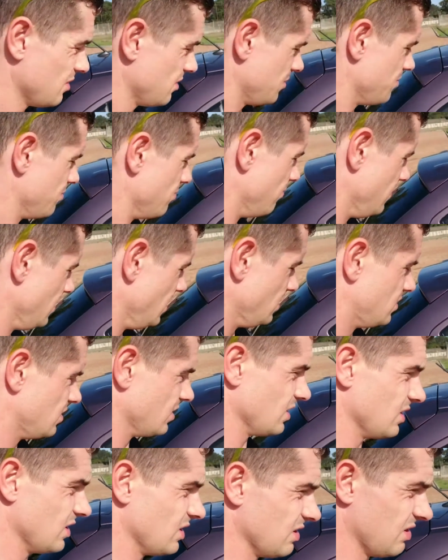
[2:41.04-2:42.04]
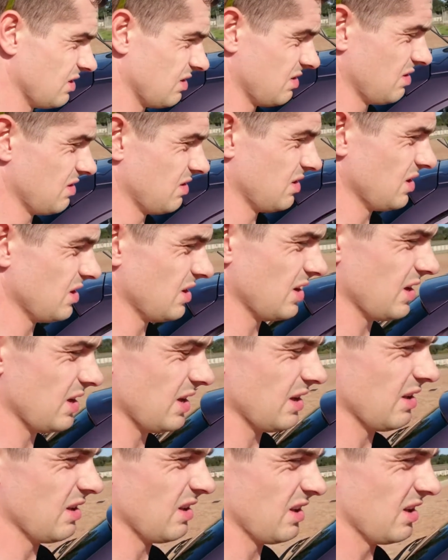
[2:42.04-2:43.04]
meter
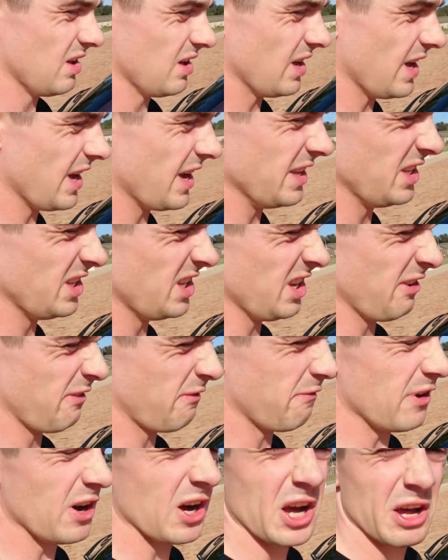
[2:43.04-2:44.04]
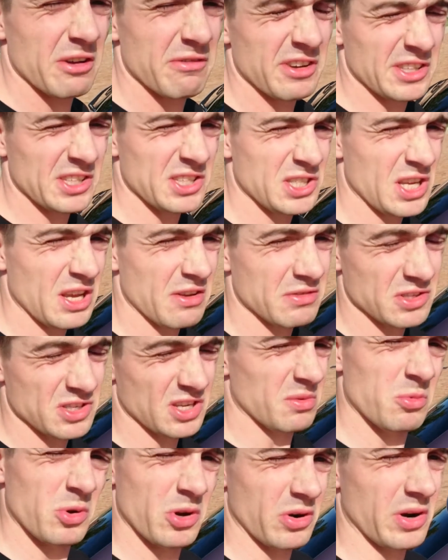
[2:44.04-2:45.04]
85, 87,
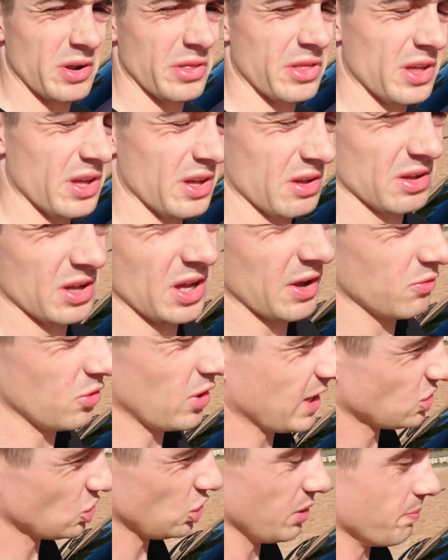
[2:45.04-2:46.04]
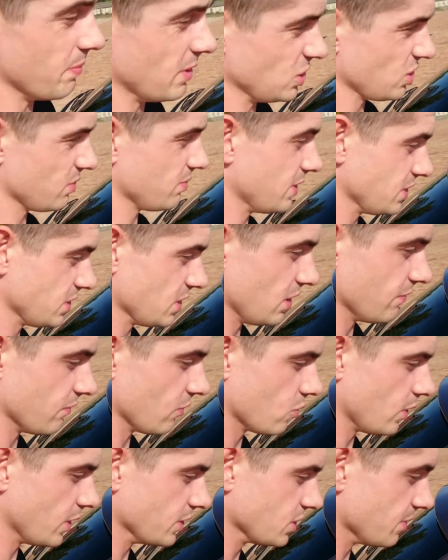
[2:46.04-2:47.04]
somewhere around there, I haven't actually measured myself in
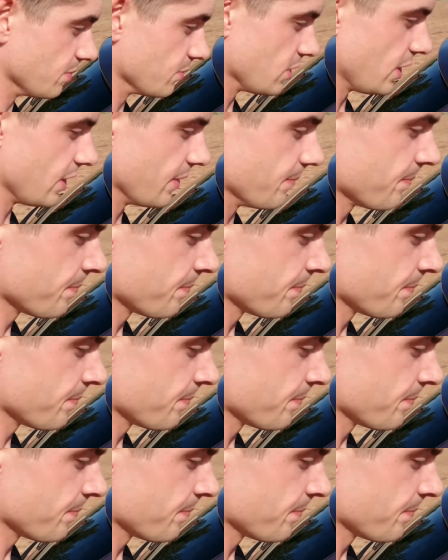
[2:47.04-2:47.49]
quite some time,